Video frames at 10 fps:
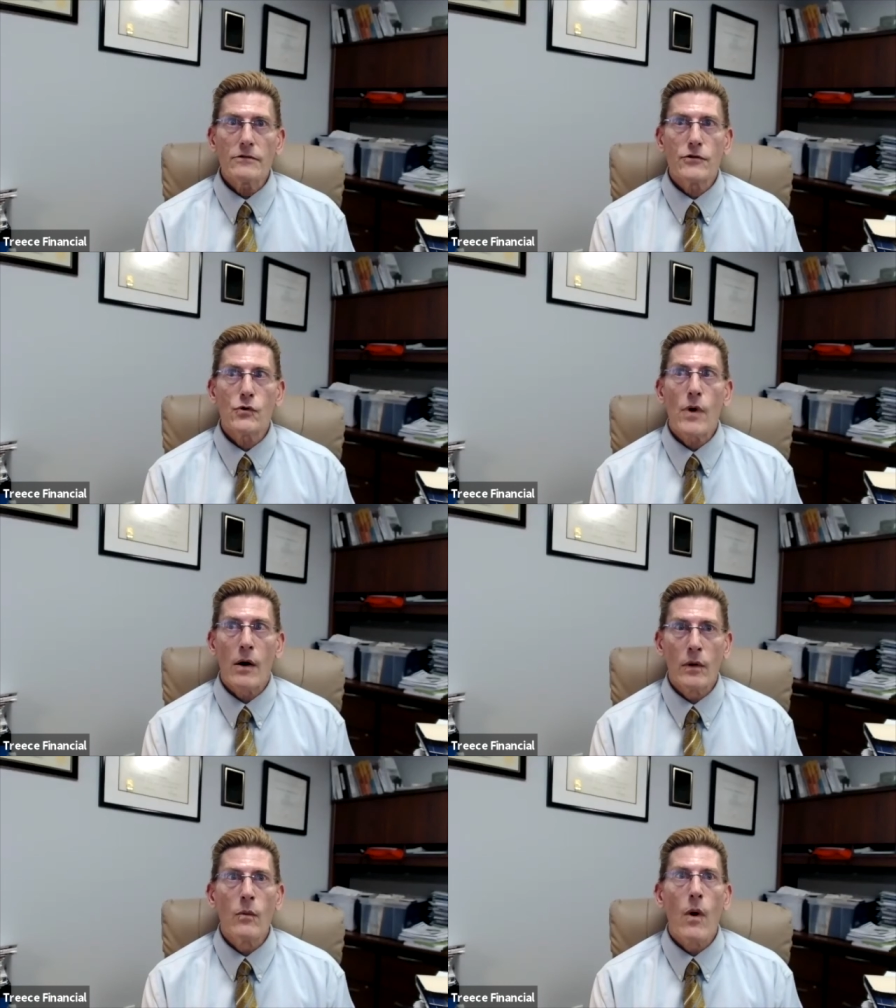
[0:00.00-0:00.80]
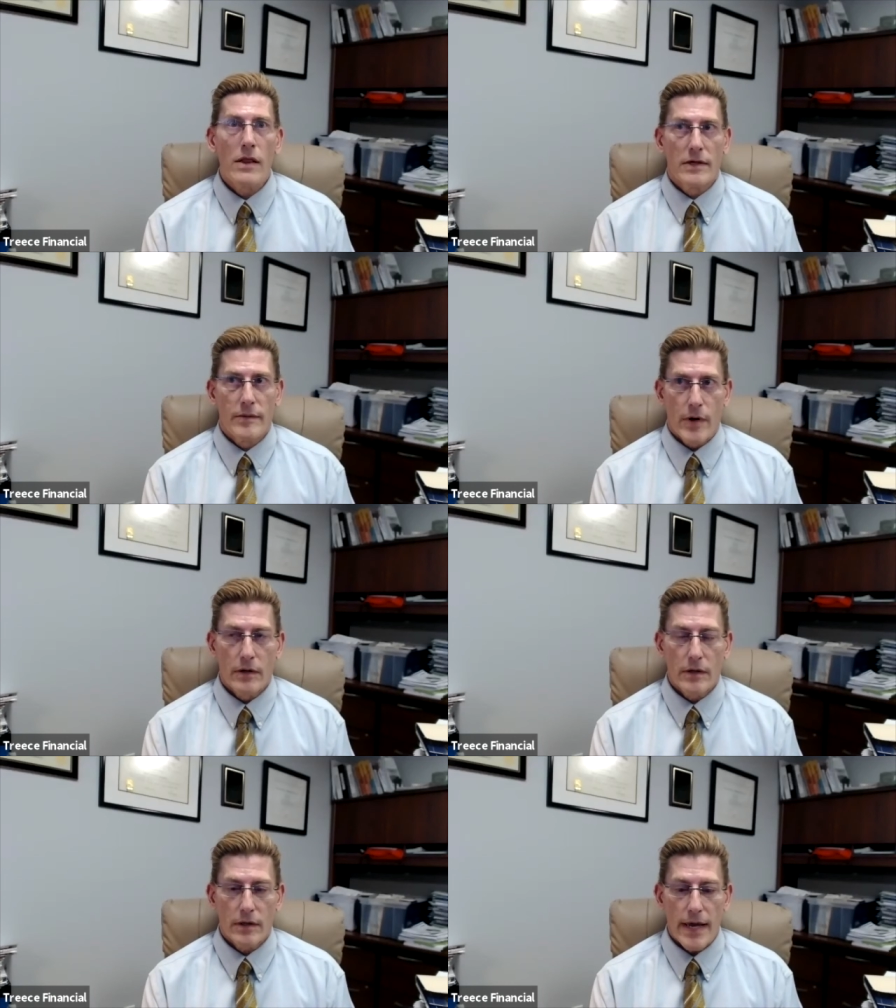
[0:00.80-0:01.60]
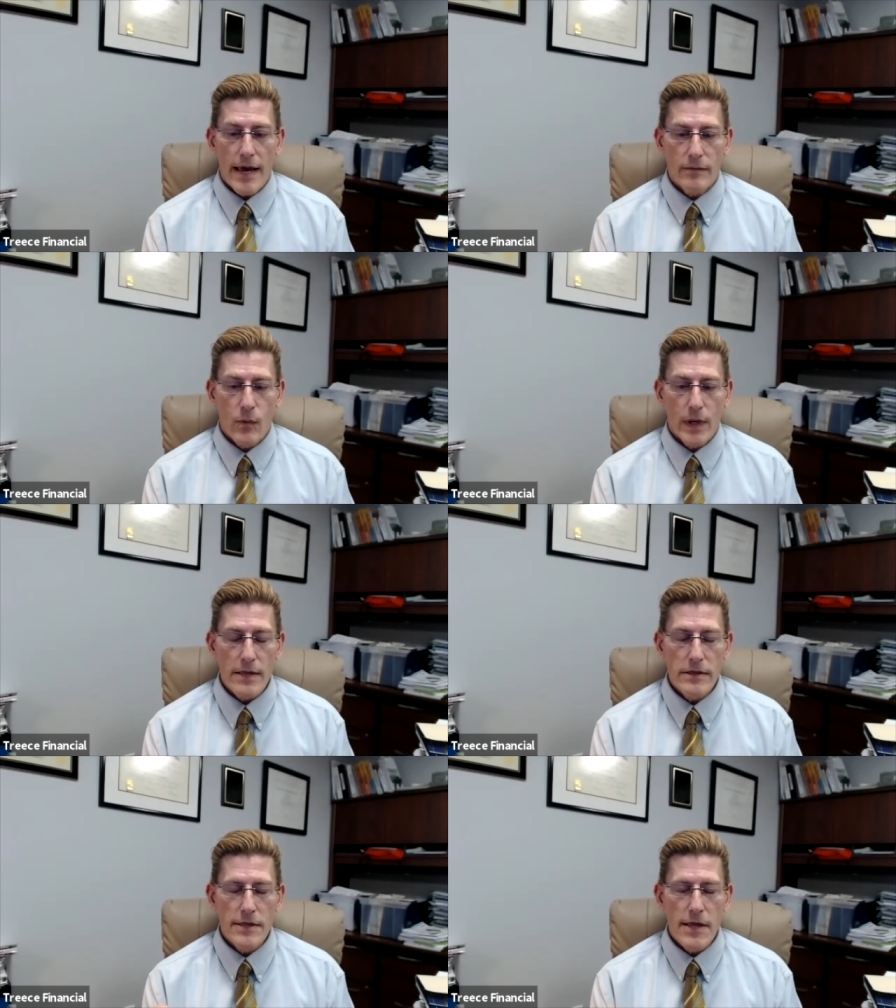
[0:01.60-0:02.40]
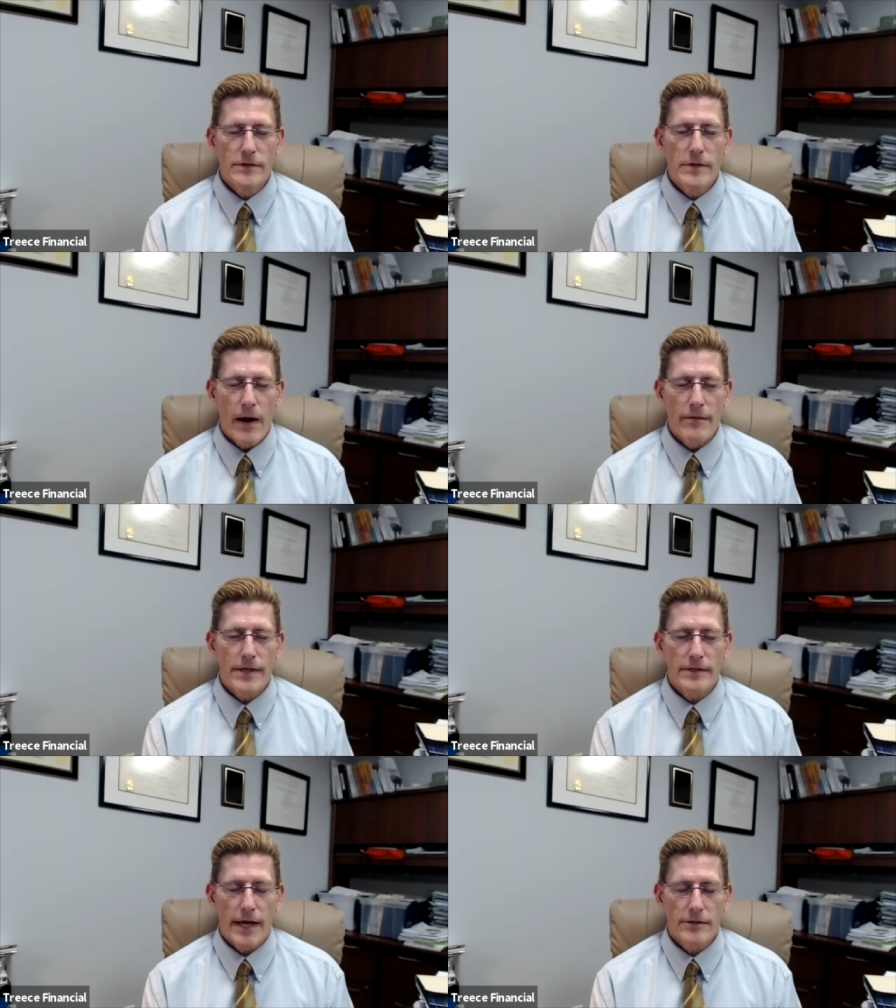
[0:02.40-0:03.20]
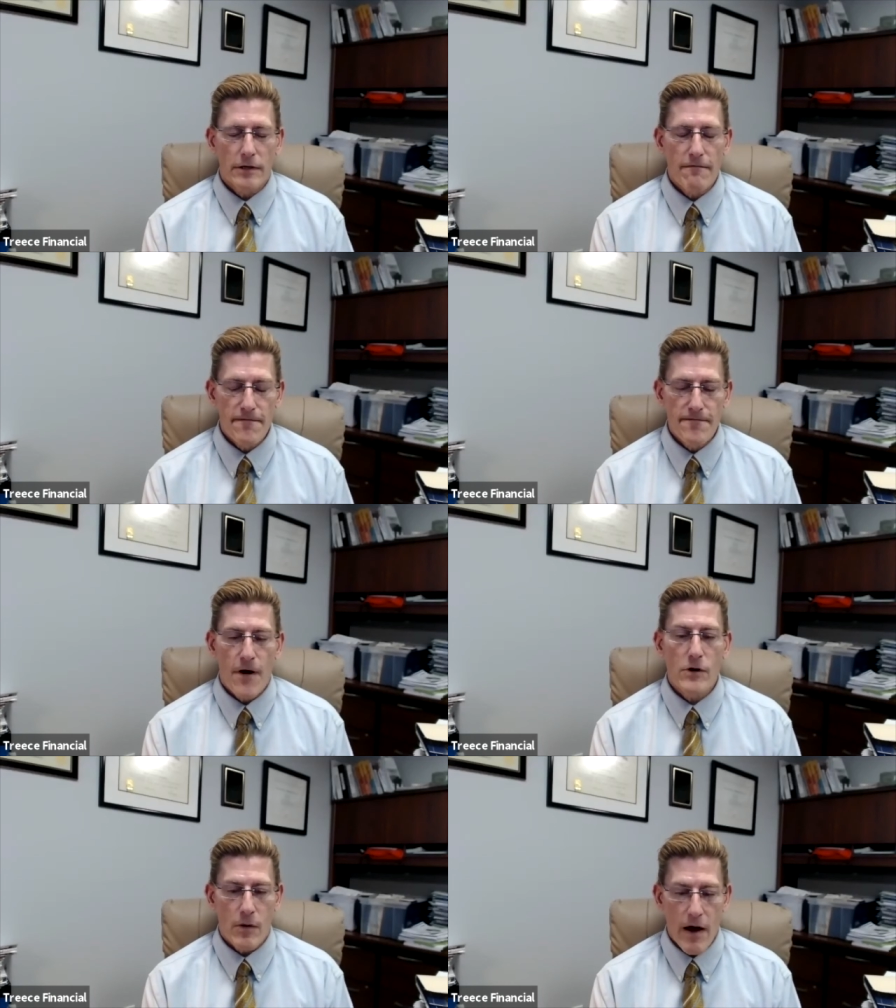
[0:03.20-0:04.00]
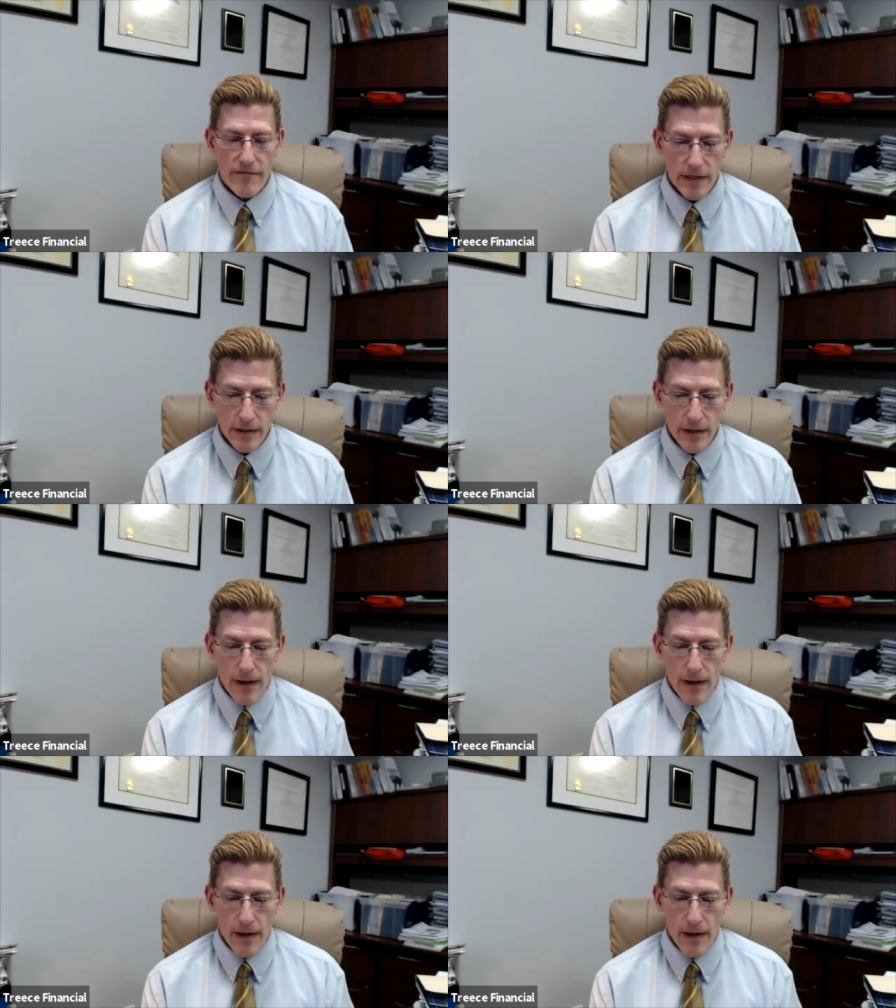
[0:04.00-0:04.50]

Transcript: to Raoul Wallenberg, and what I loved about this, I took a photo of it